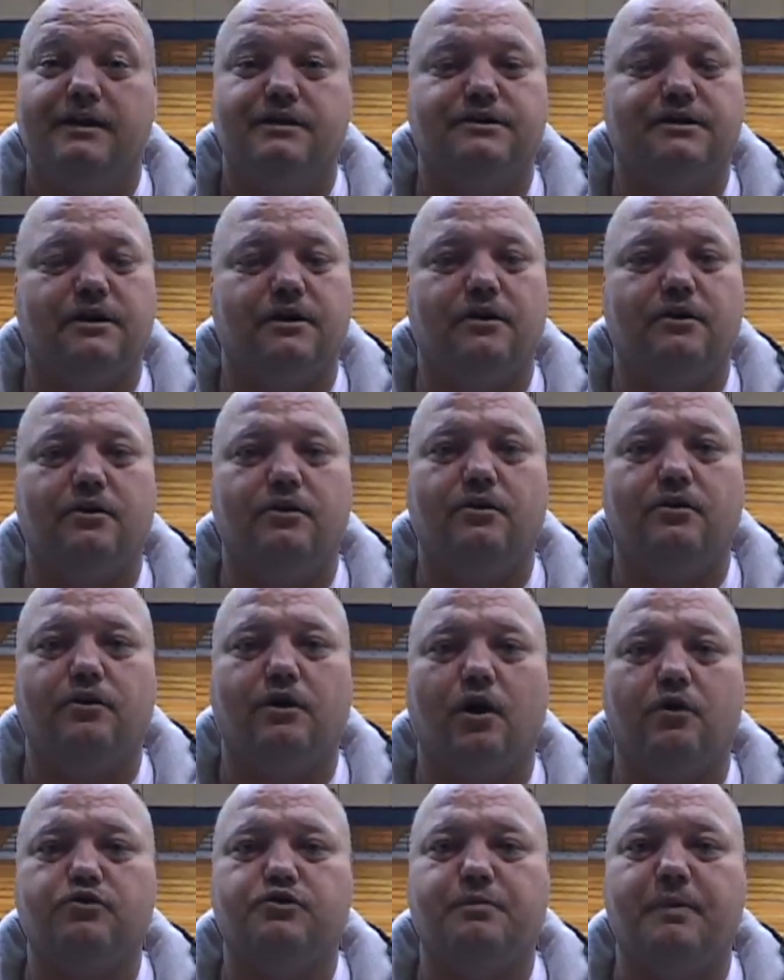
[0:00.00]
So
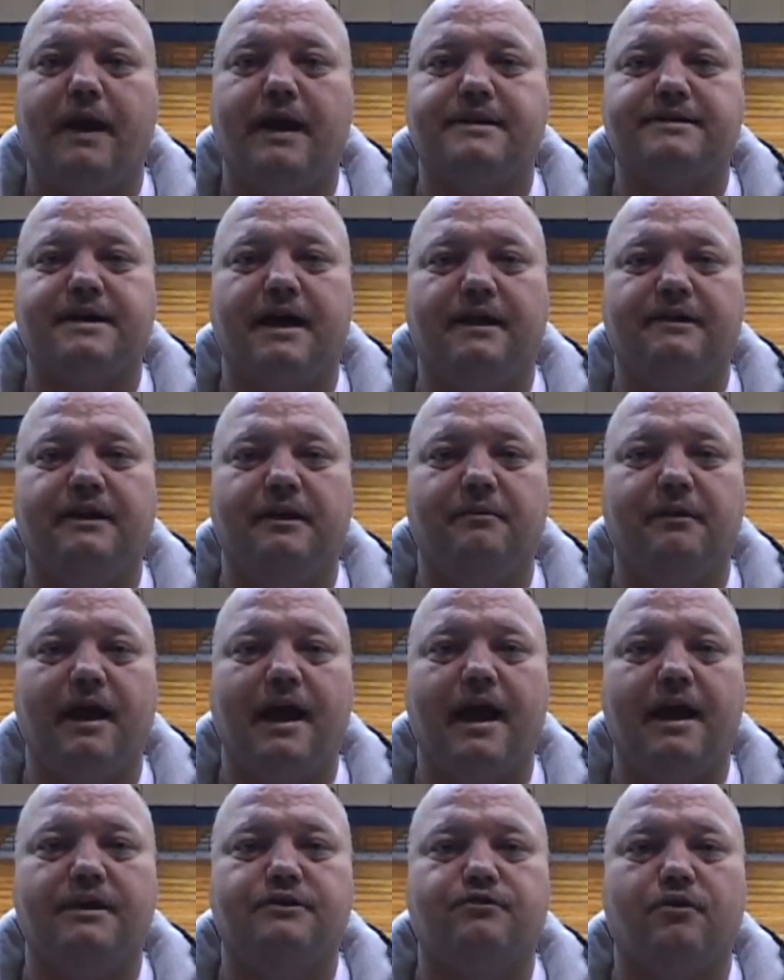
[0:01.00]
Coach Peck's got them
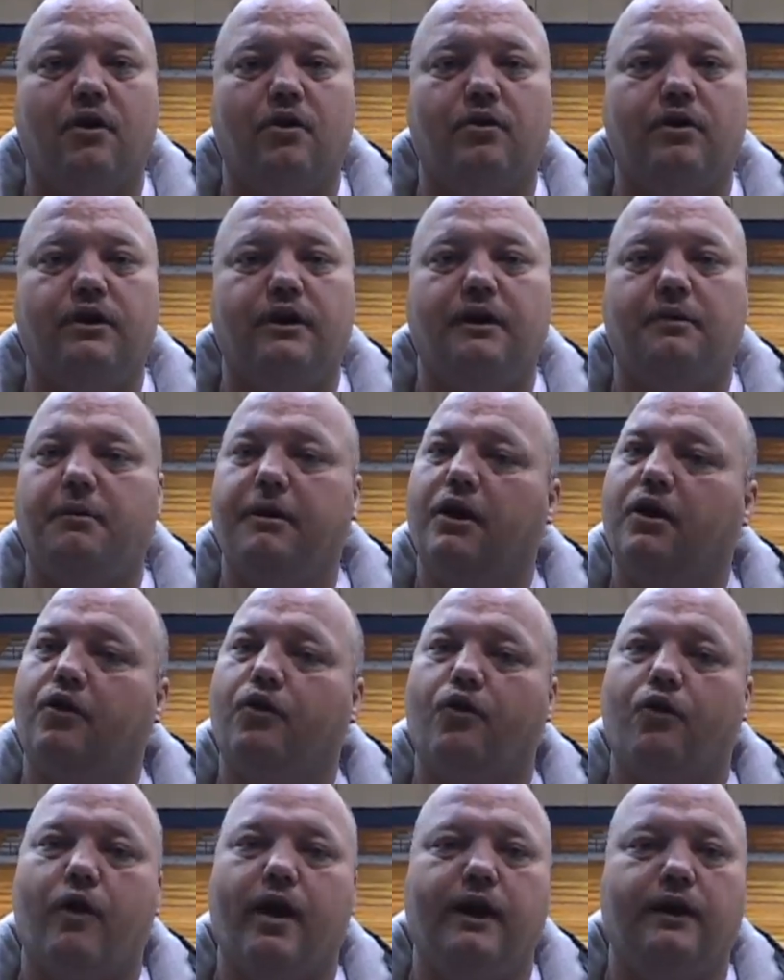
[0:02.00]
guys rolling. It'd be a
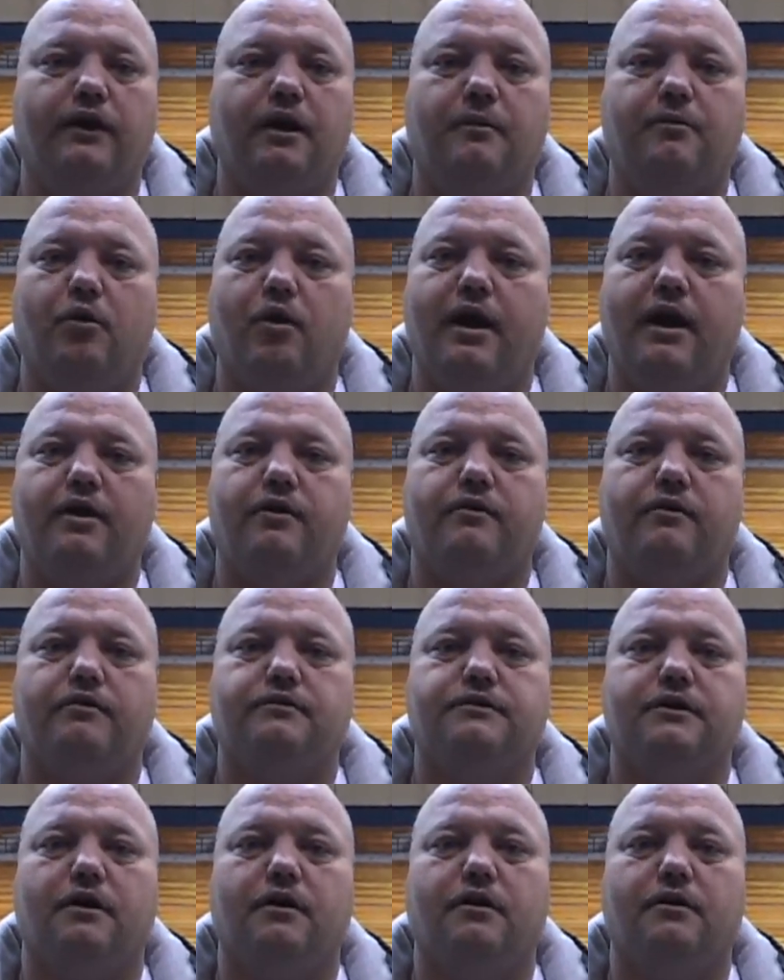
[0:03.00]
great
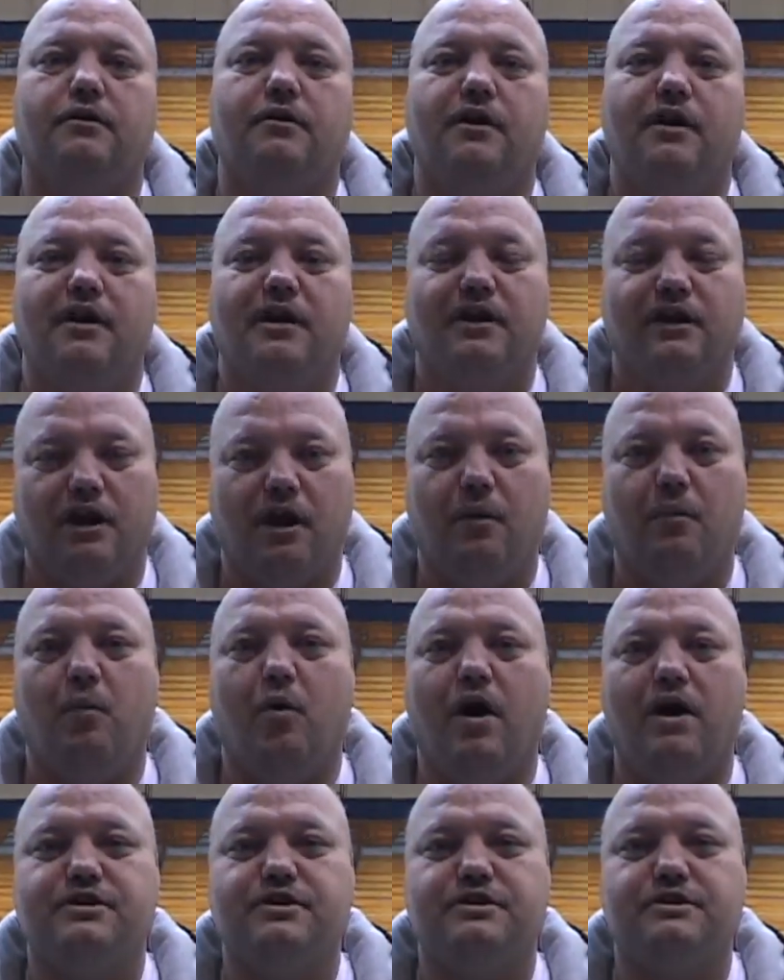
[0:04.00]
doubleheader, so
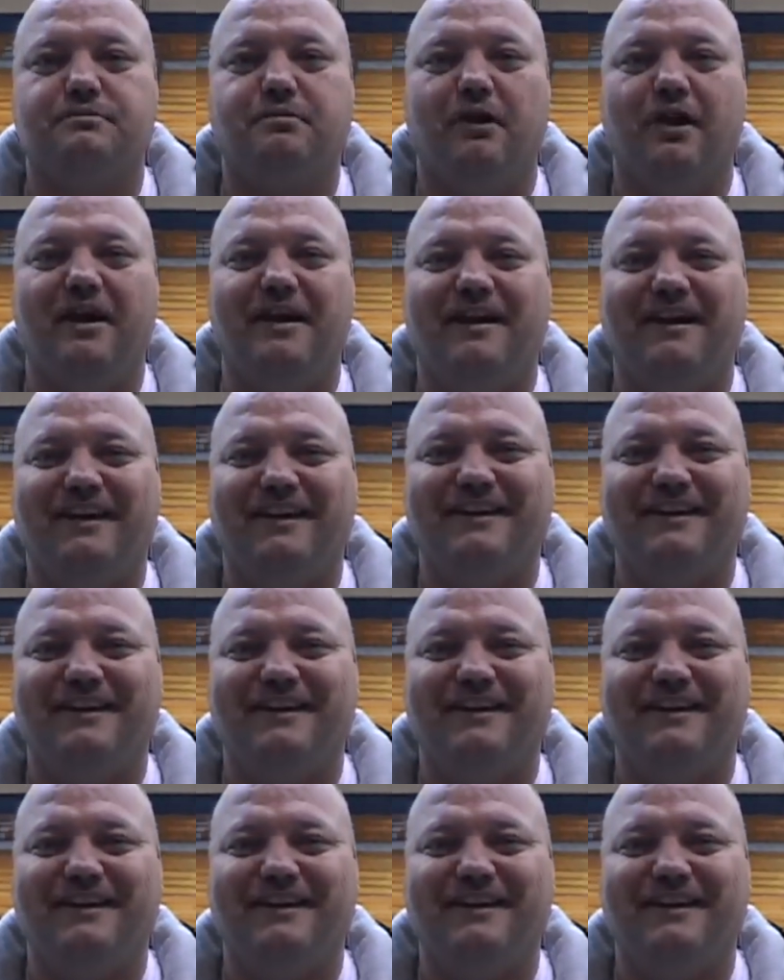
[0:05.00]
come watch us play.